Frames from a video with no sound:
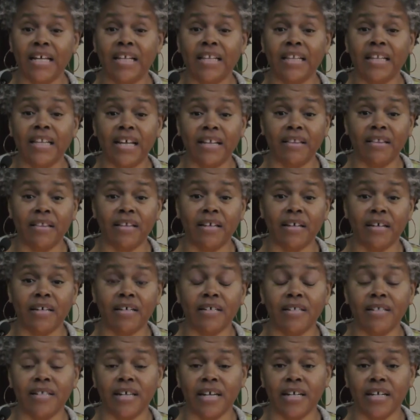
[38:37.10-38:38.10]
let the
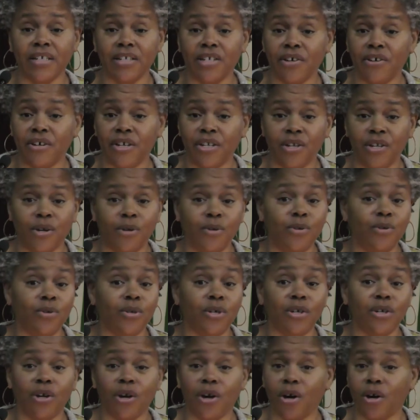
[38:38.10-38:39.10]
secretary know. You
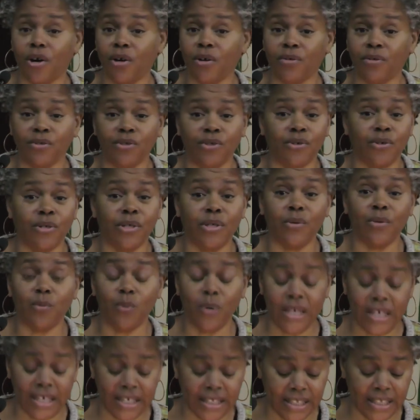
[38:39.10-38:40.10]
can call during the
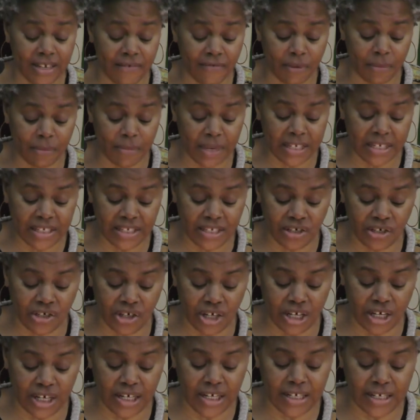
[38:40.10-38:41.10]
week and leave a message
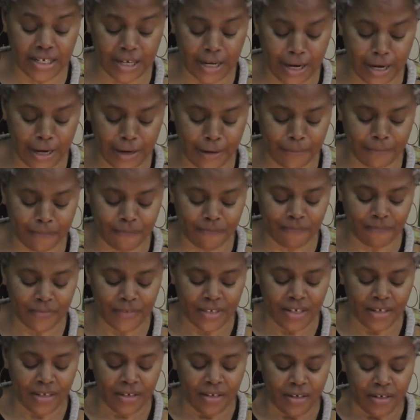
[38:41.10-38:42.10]
anytime.
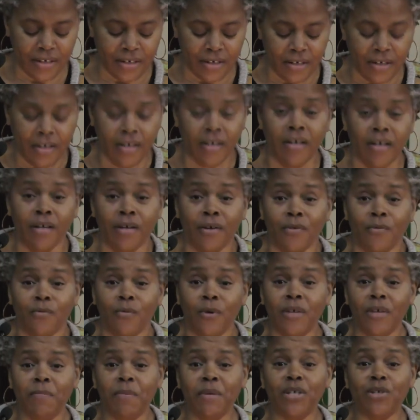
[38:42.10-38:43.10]

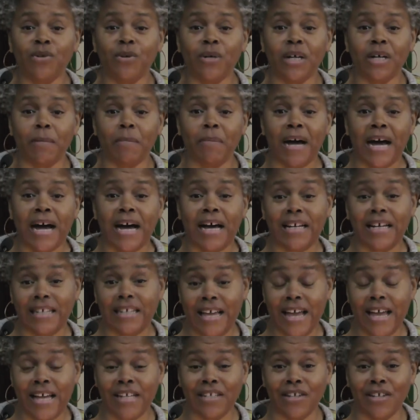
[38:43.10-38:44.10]
We've been doing a
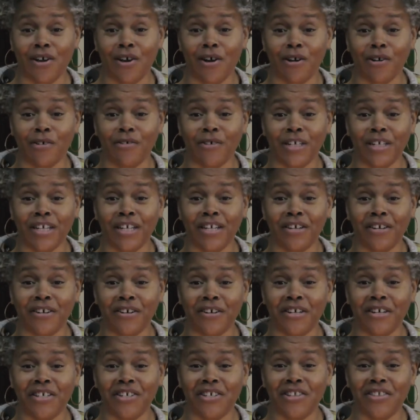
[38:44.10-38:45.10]
podcast called Crooked
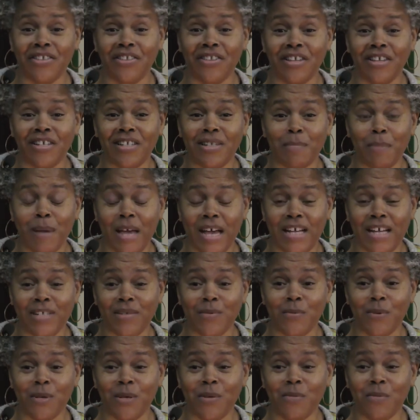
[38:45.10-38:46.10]
Courage, and this
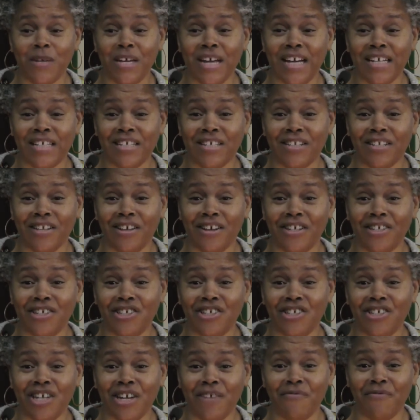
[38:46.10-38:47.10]
past week we got to
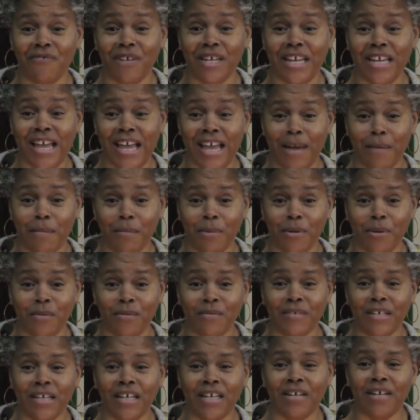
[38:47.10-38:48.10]
launch Jeffrey
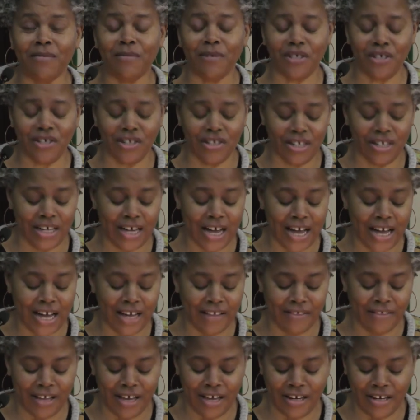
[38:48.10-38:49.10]
Campbell, which is a
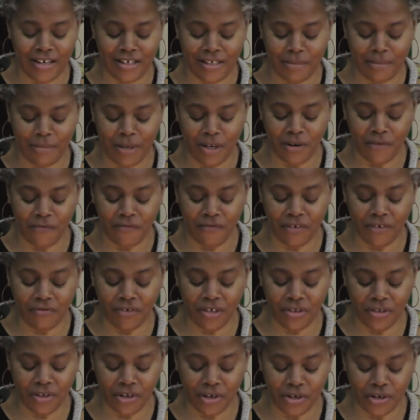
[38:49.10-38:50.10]
guy that has been on
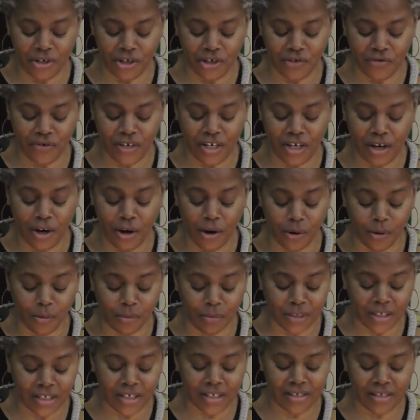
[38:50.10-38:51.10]
53rd Street
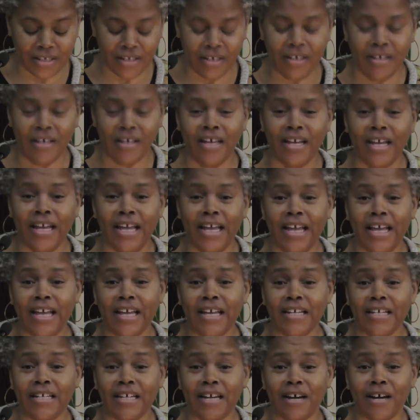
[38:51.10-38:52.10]
homeless.
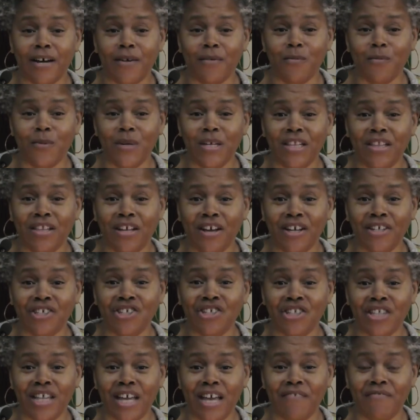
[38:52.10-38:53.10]
And uh, we
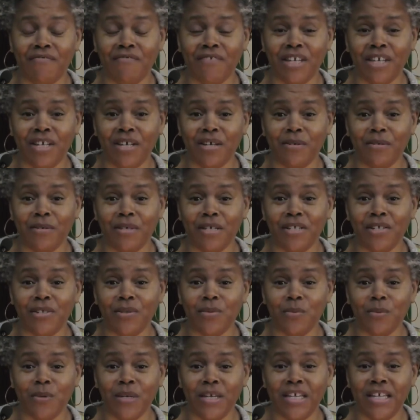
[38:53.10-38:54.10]
launched that video
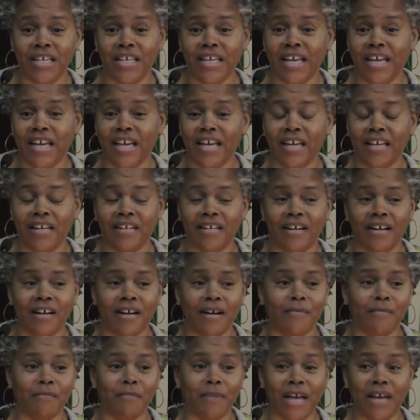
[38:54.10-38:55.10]
this week and
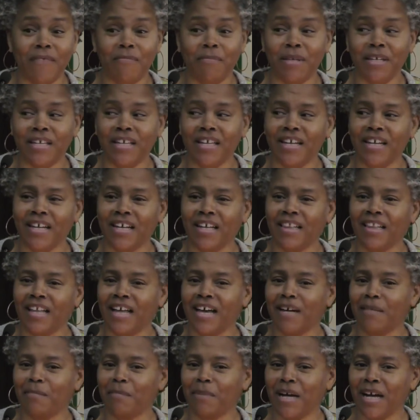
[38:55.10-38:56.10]
um, have been getting a
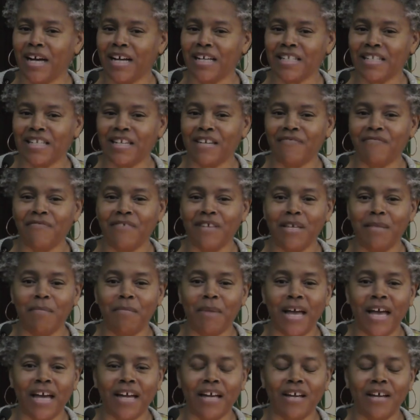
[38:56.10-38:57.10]
lot of positive
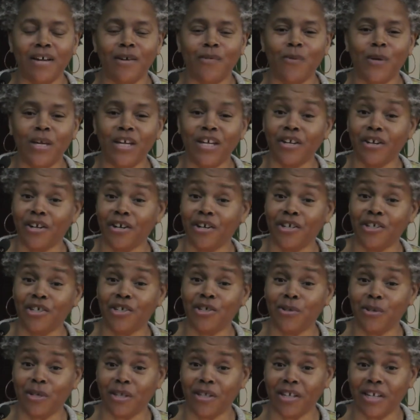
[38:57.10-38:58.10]
feedback. We
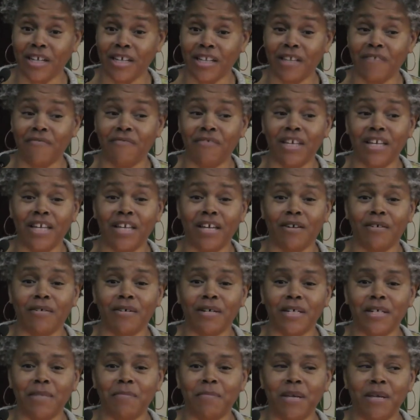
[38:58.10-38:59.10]
encourage you to look at the video
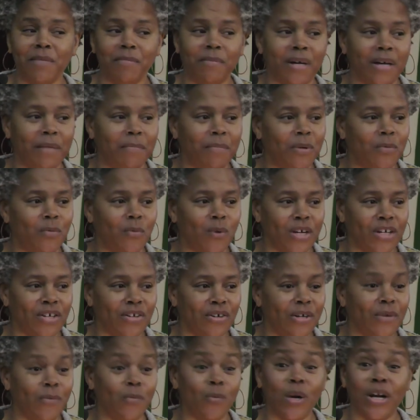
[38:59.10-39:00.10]
because people have been
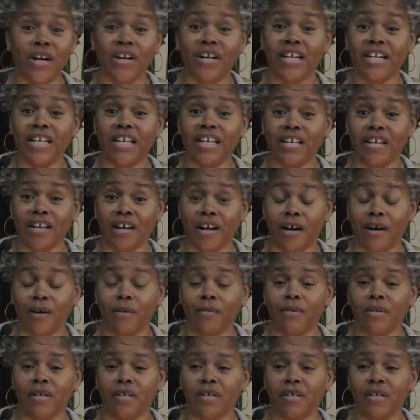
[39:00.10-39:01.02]
wondering where did he go.